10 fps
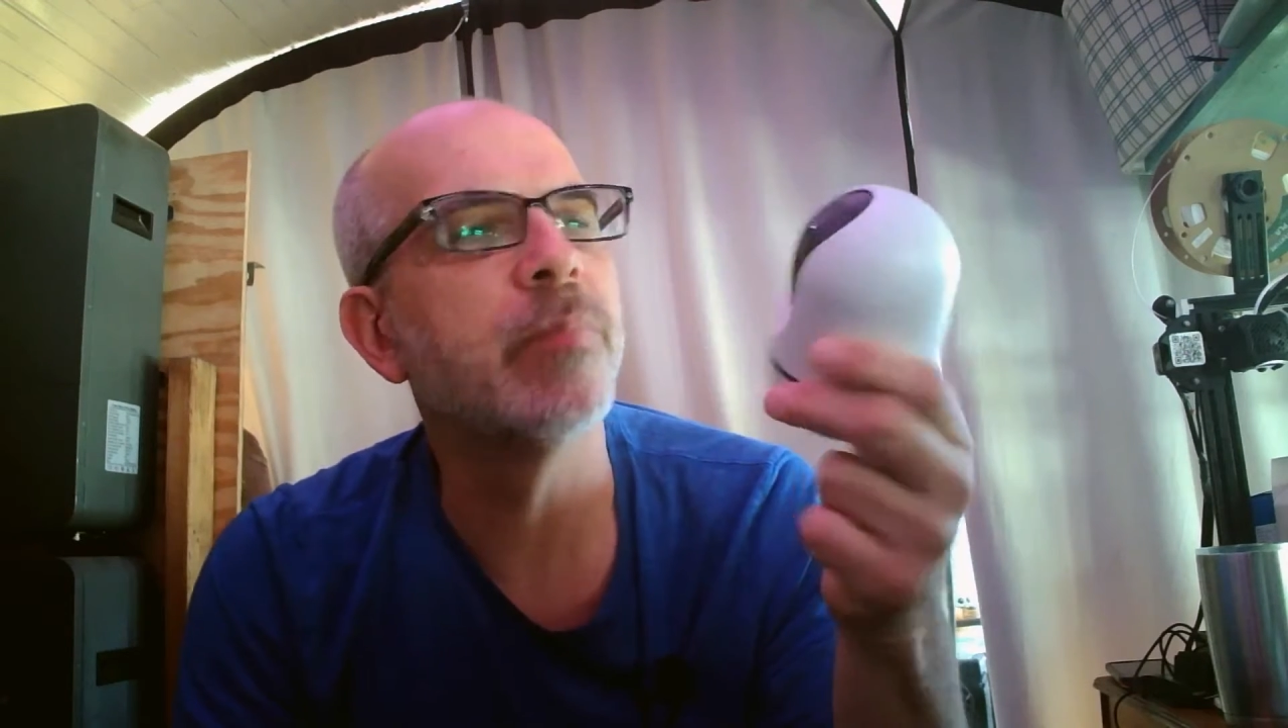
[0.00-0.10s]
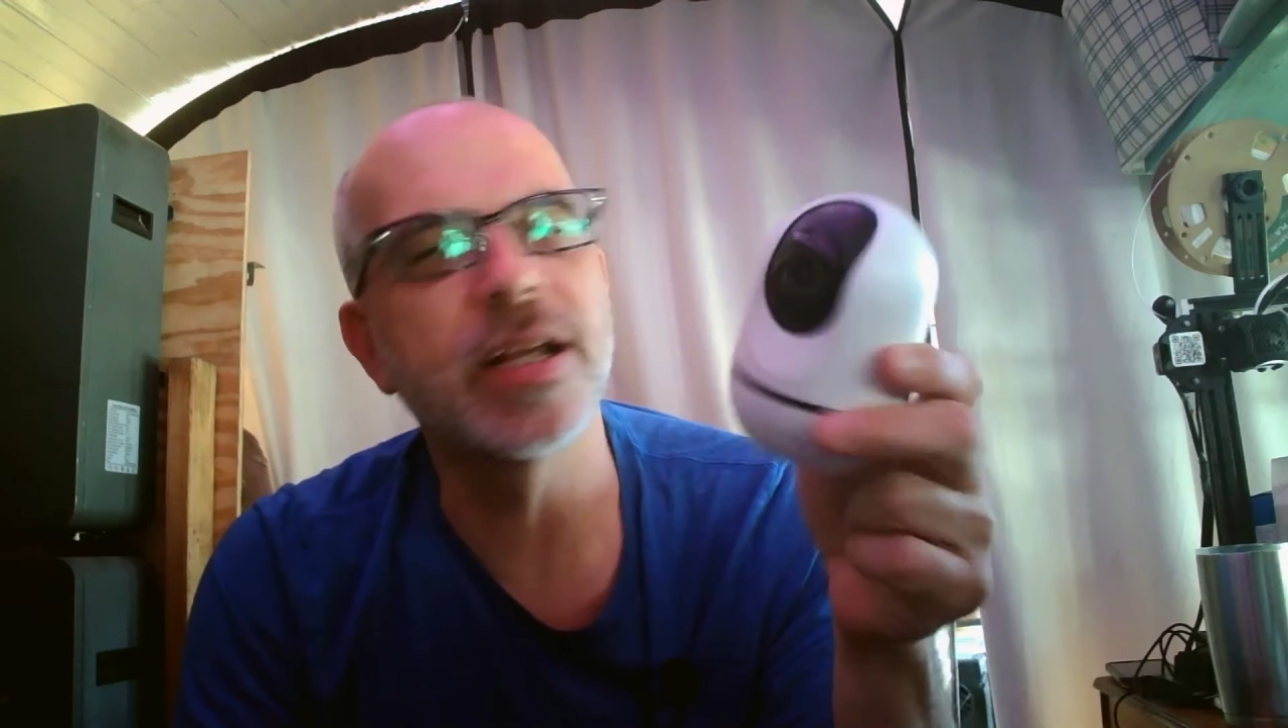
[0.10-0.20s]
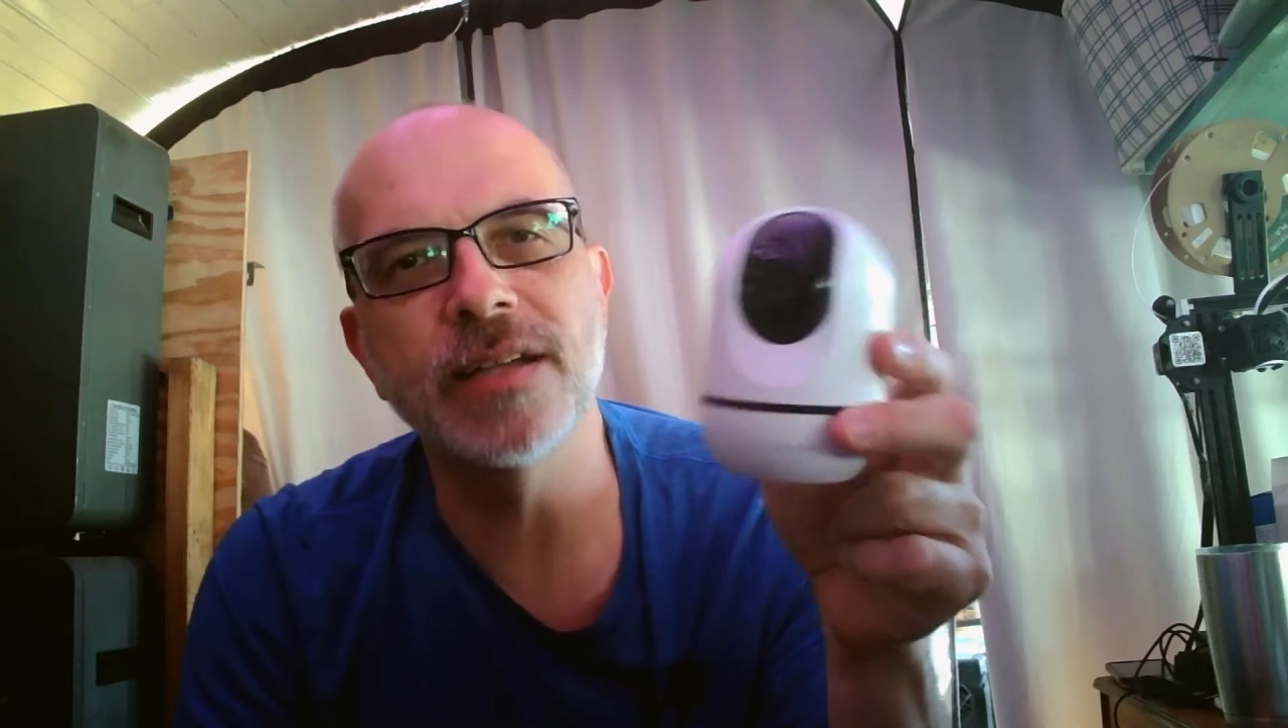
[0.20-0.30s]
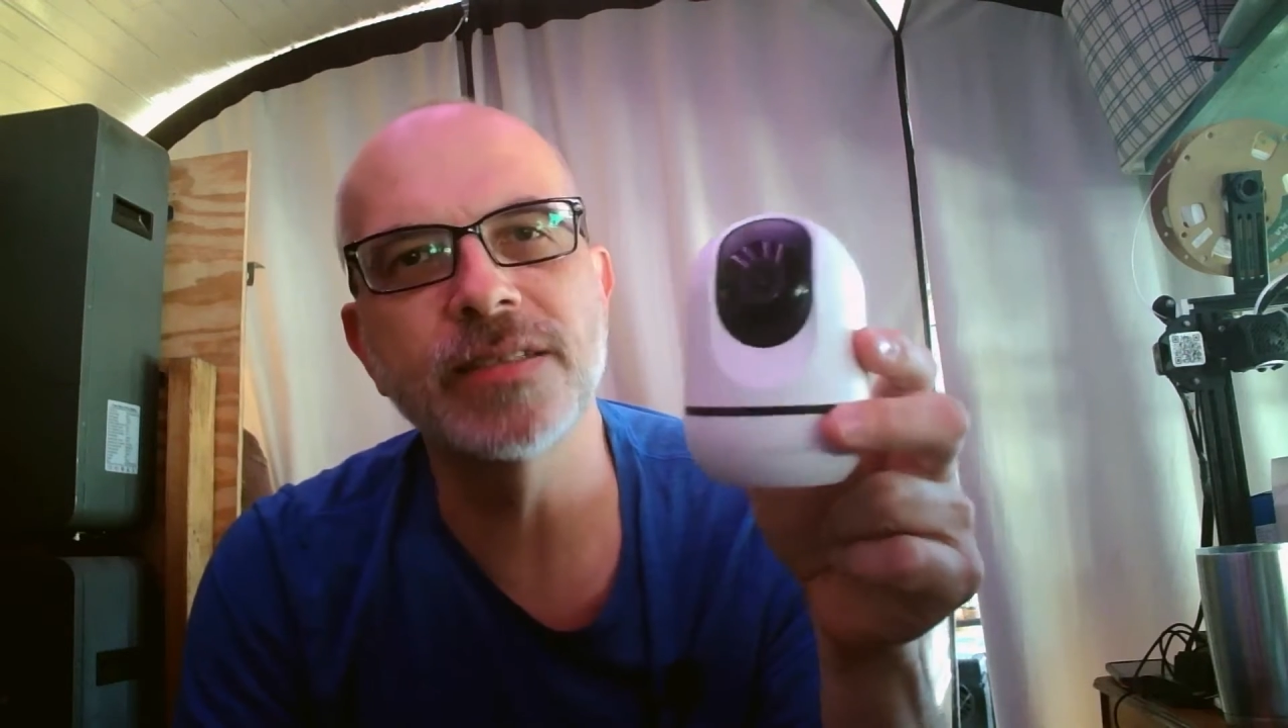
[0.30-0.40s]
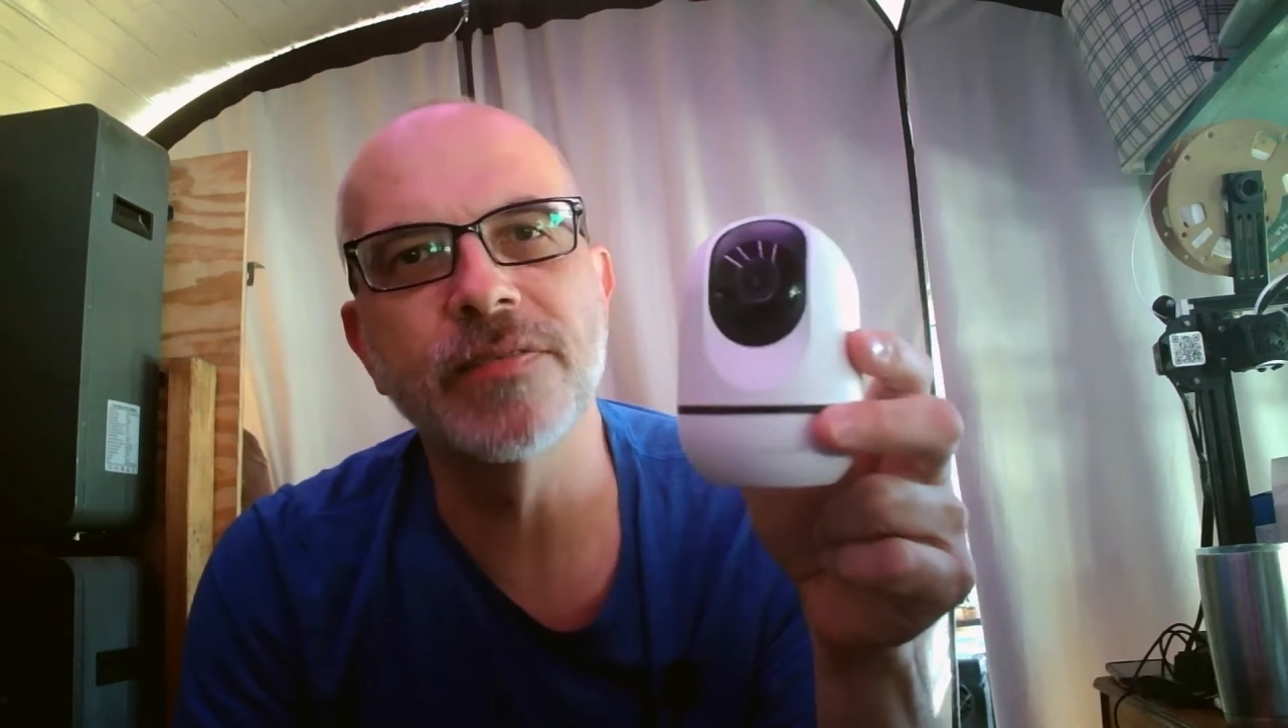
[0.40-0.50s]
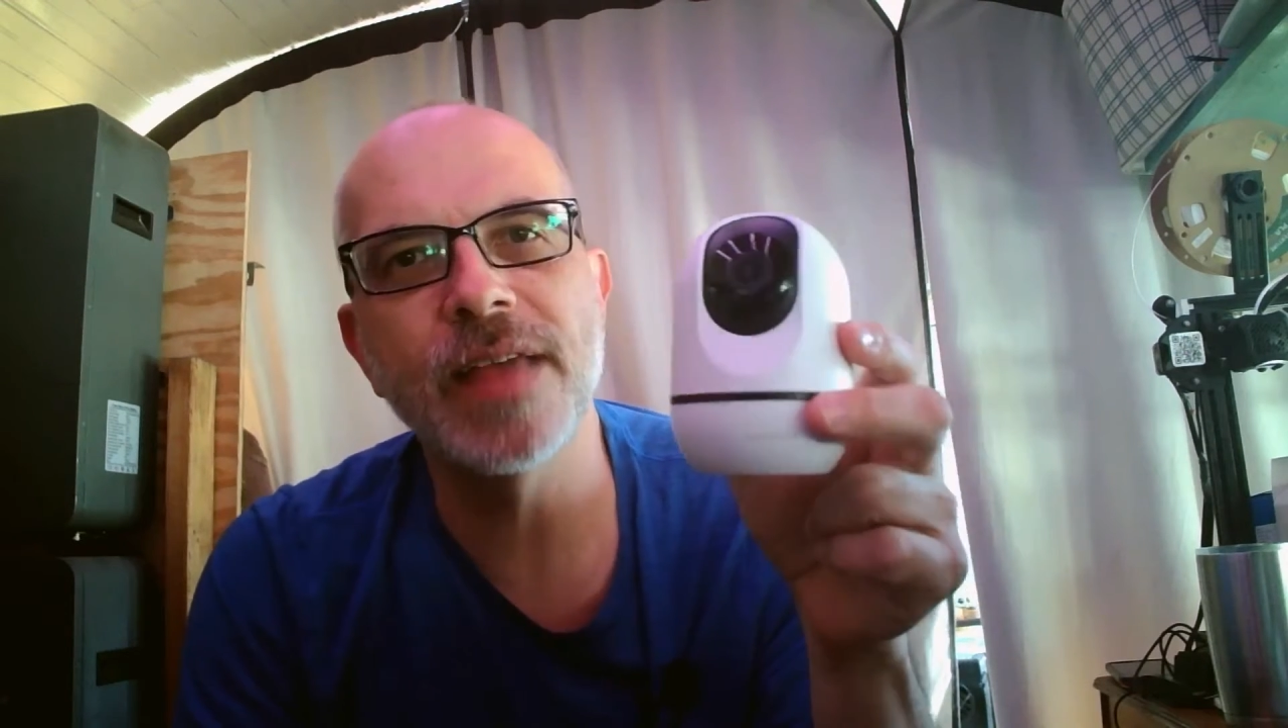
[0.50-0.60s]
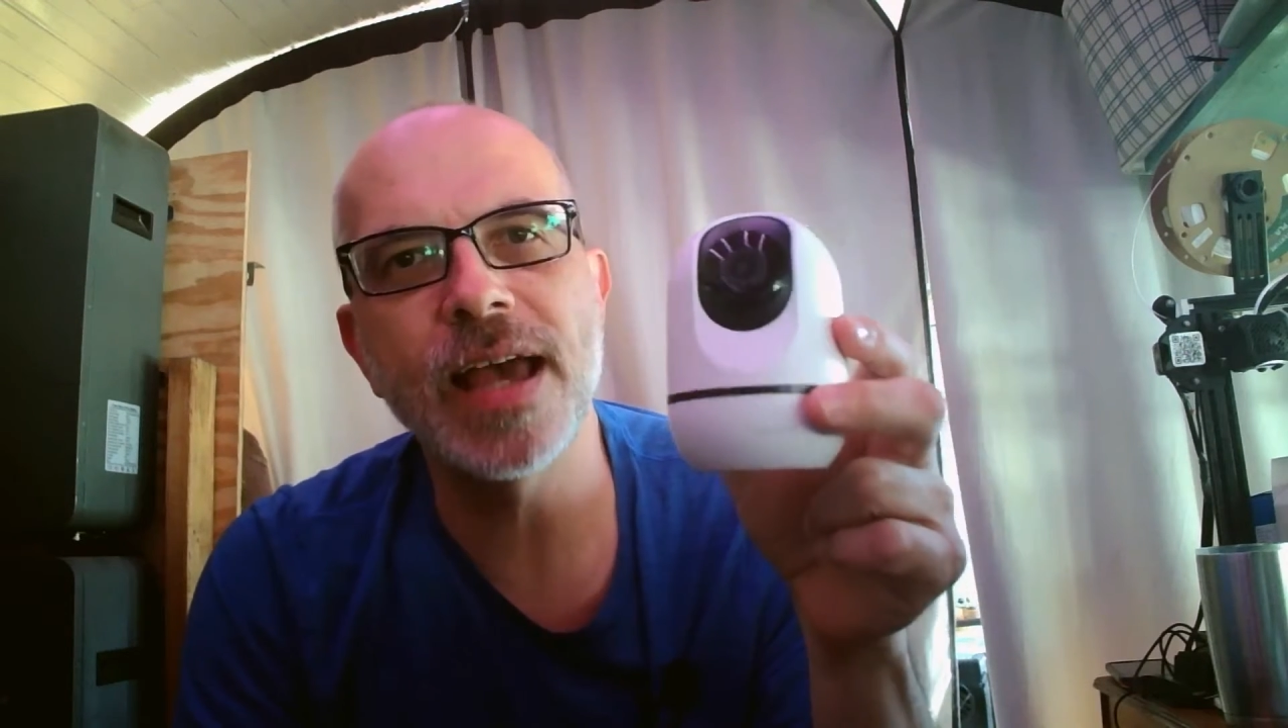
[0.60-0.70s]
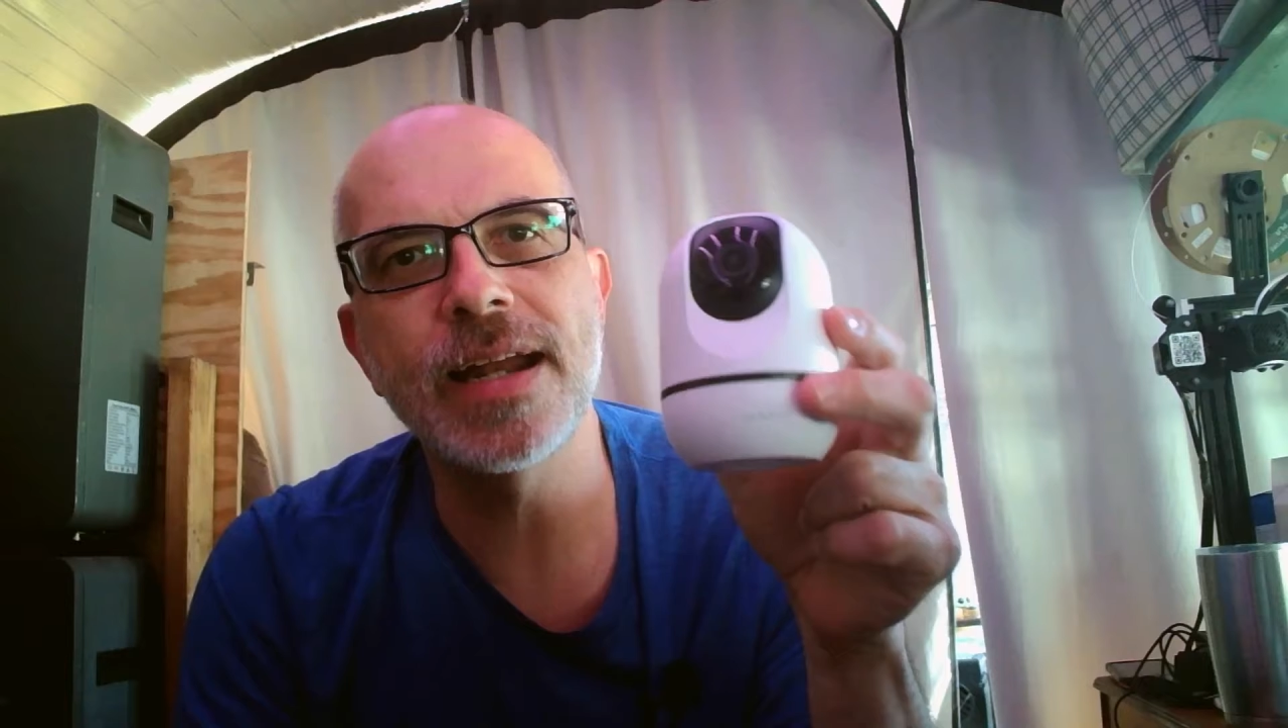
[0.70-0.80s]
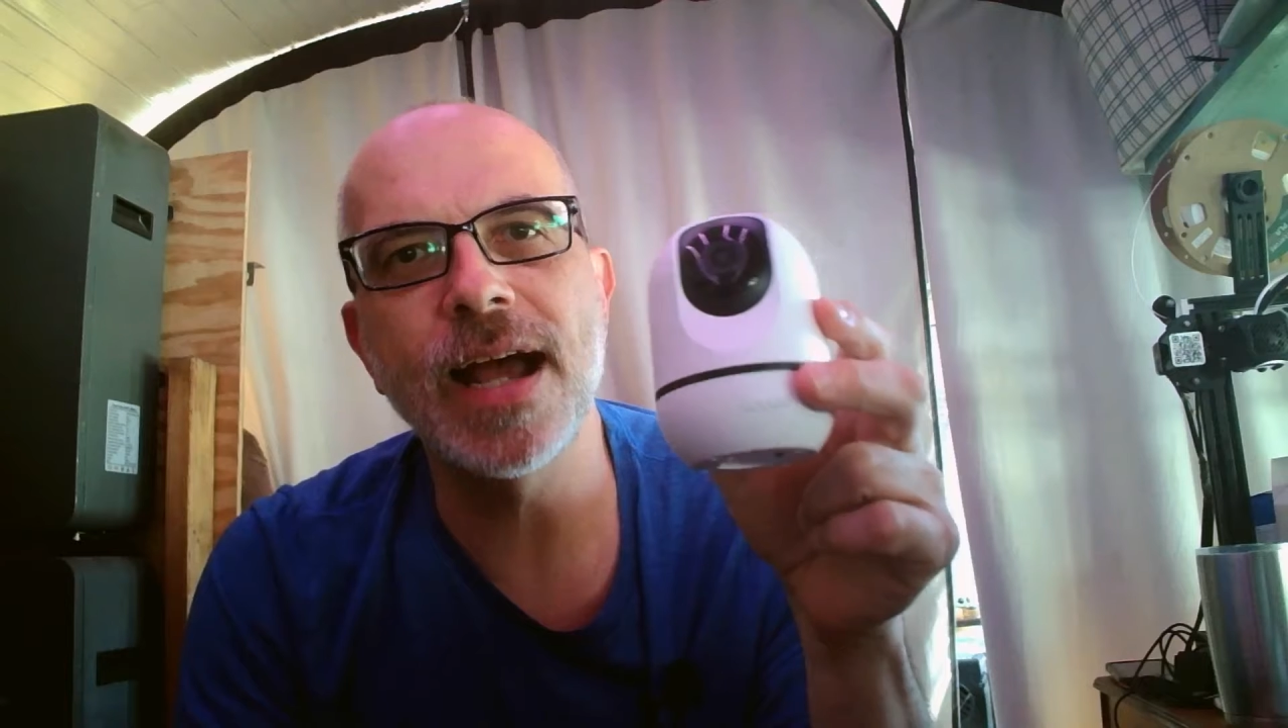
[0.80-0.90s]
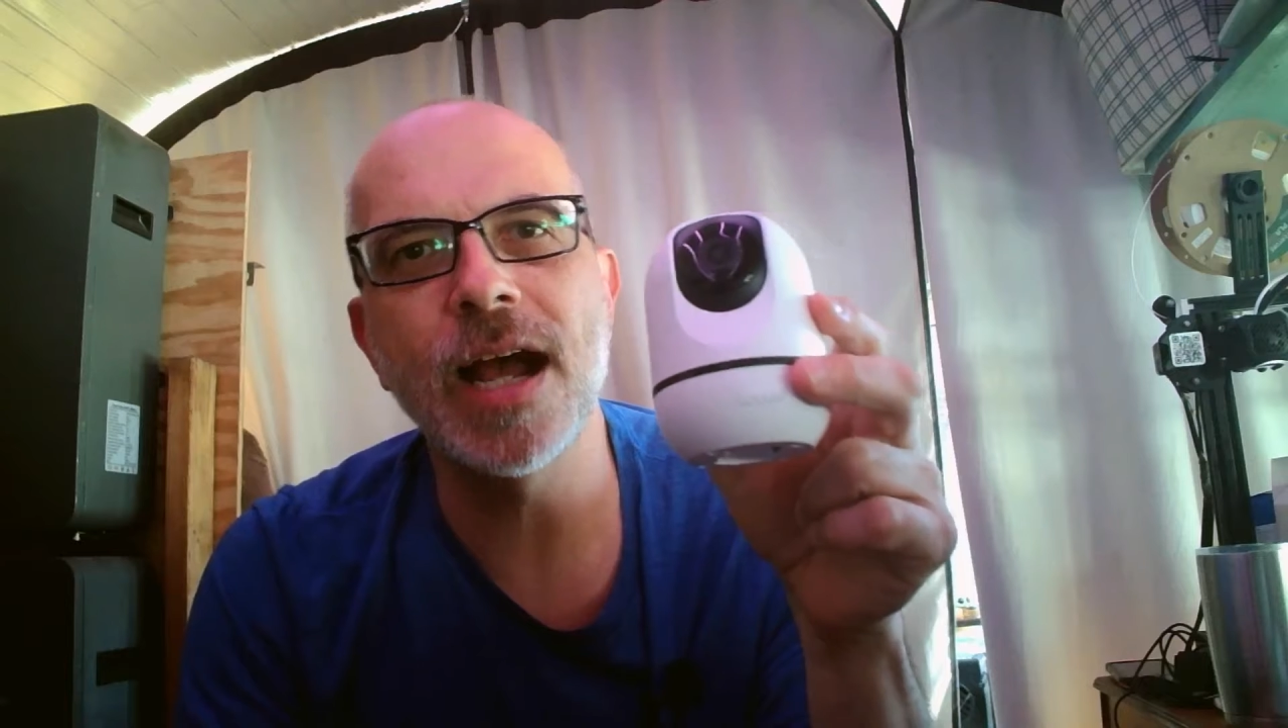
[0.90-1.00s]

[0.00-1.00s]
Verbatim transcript: because of that,